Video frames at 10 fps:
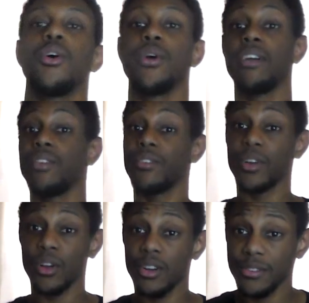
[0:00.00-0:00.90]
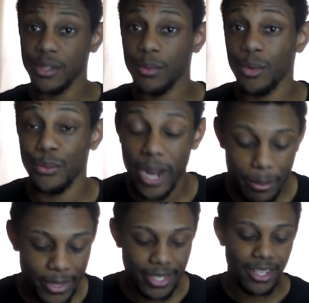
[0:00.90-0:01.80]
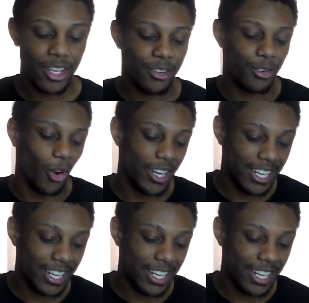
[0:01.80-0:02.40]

So, have you ever heard of someone rapping for